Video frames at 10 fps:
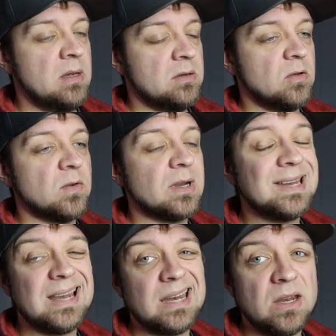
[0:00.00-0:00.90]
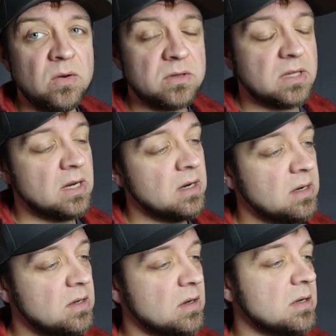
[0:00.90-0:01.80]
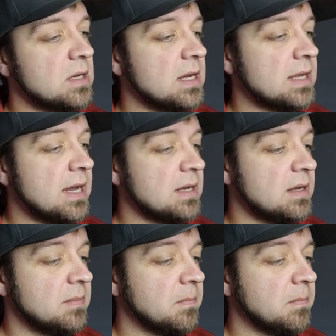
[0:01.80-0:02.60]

So if you're going to need any notes there, you can take that.